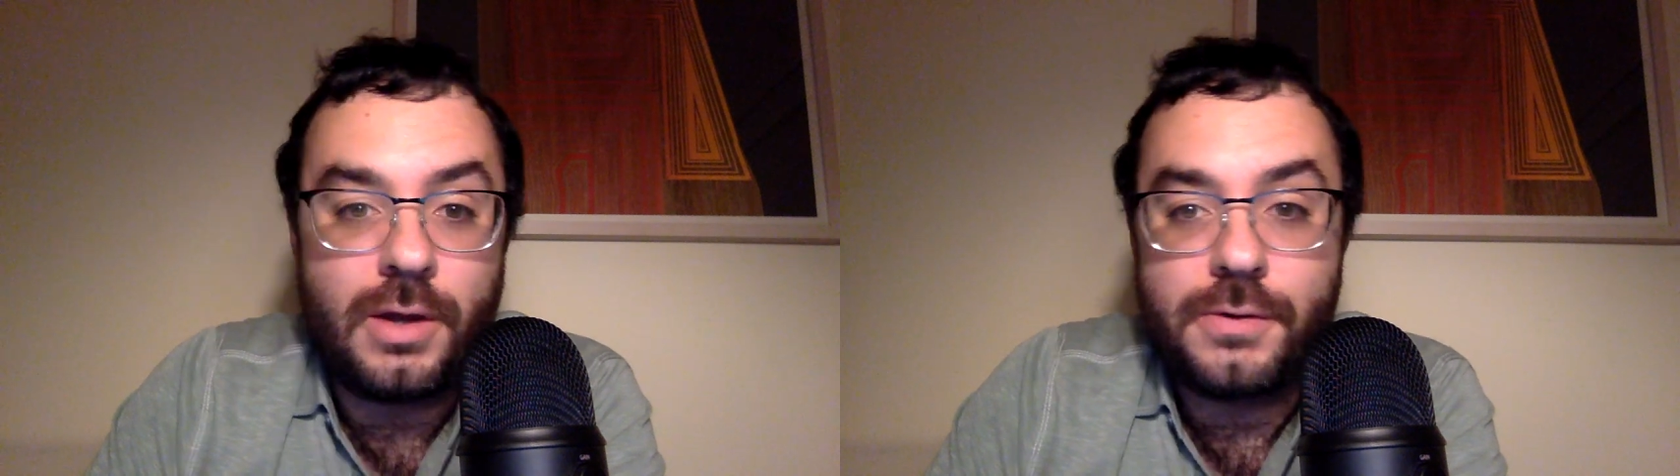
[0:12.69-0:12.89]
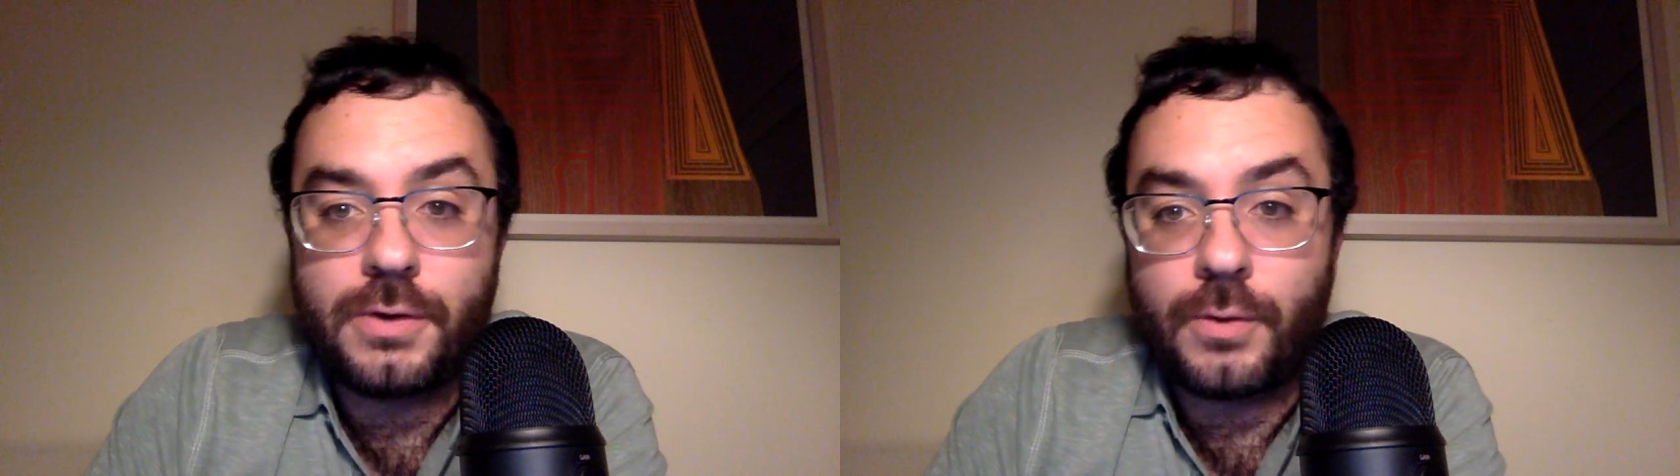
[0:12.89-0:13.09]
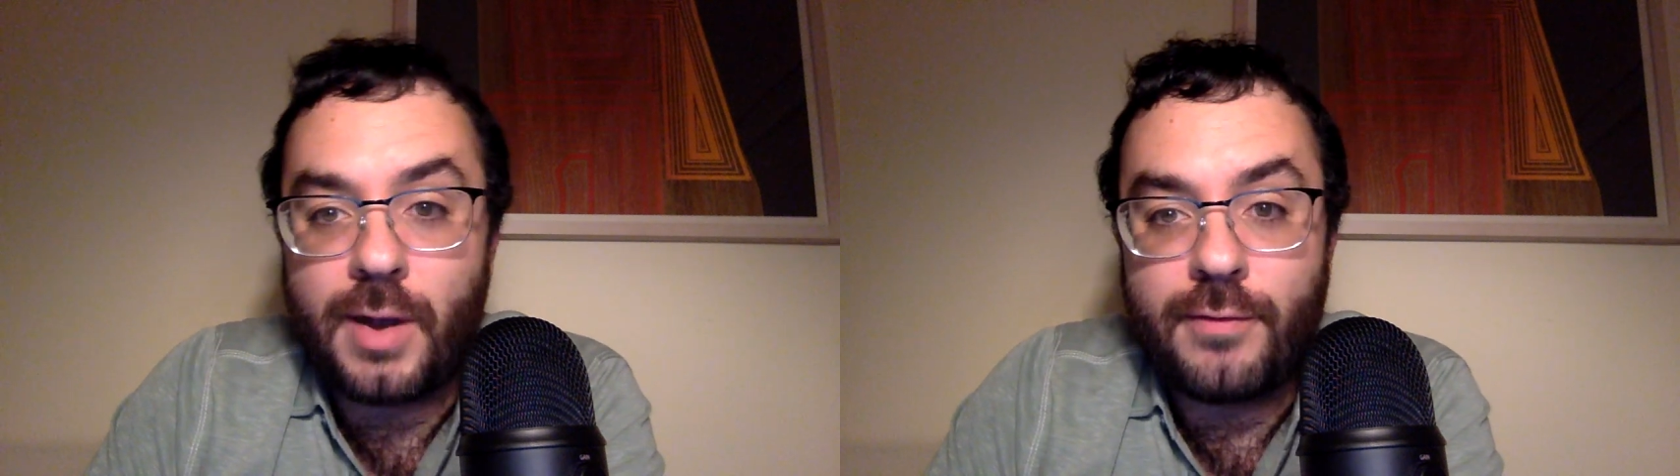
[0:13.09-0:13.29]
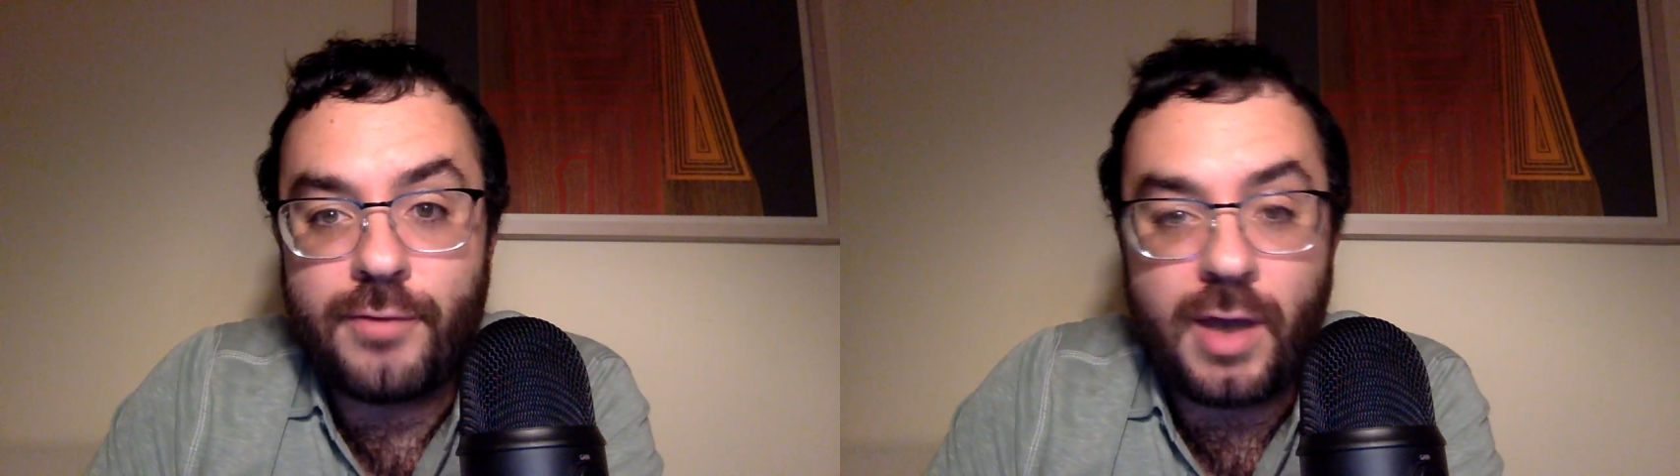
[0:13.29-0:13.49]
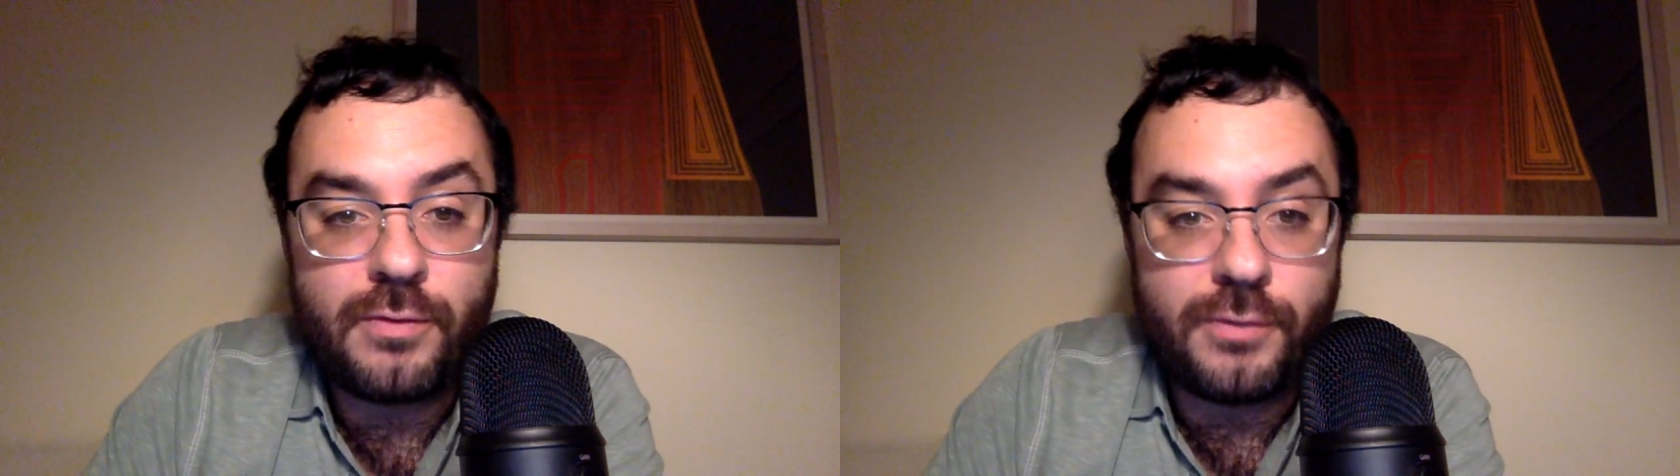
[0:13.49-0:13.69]
to great
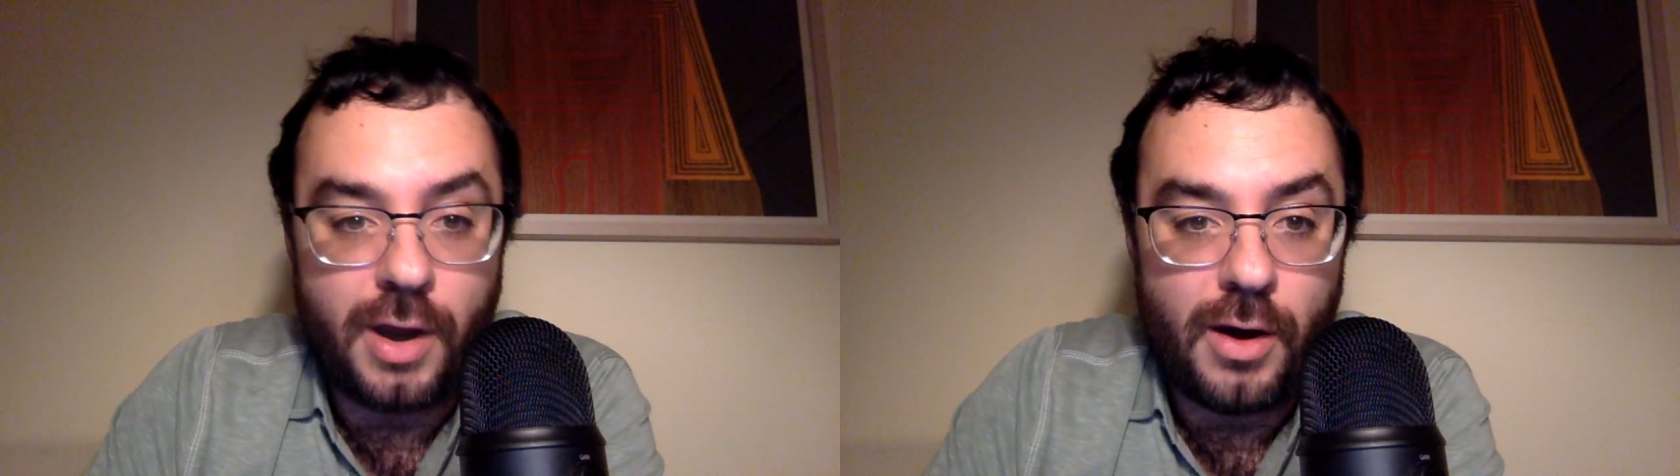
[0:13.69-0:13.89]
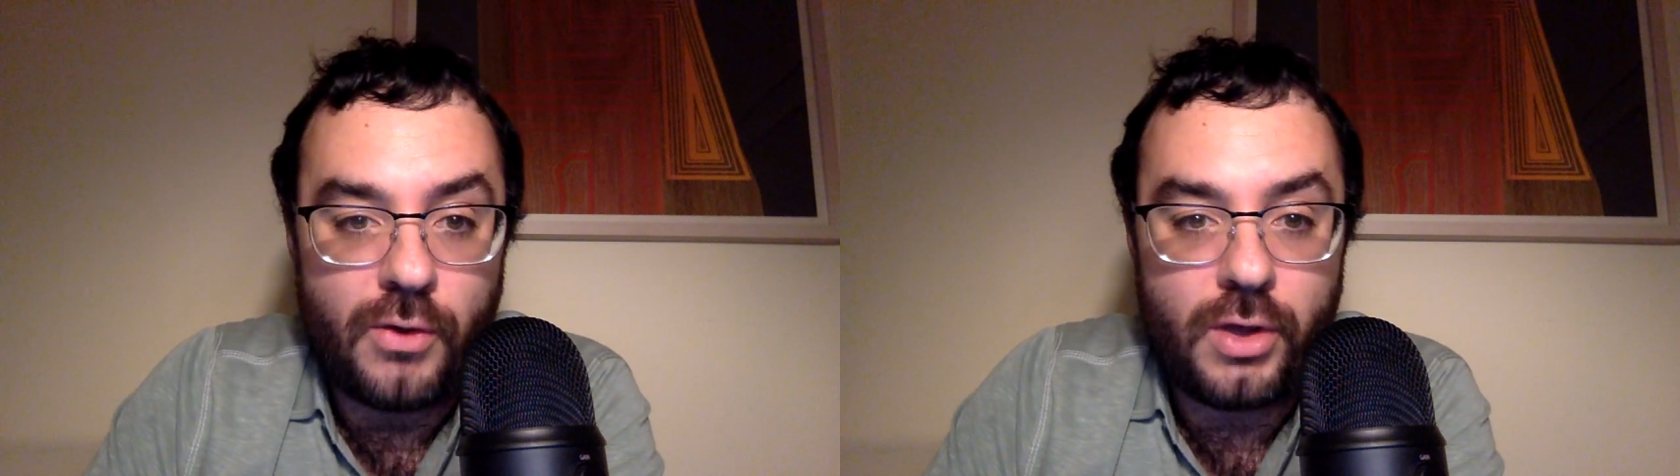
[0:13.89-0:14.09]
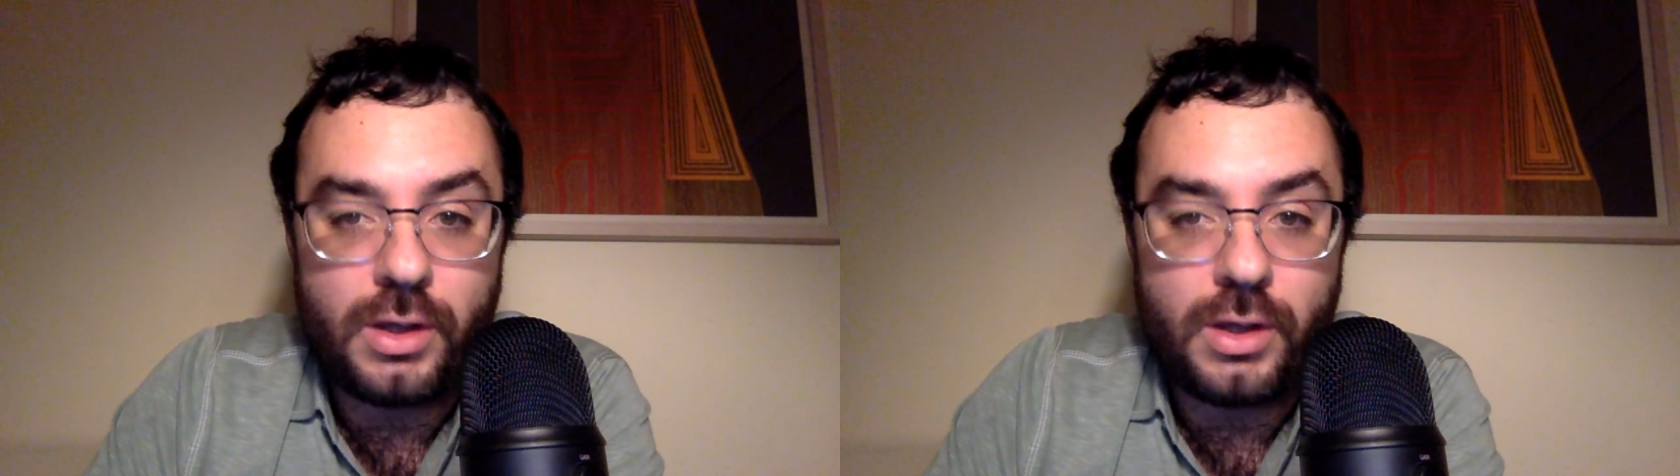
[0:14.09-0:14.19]
fanfare that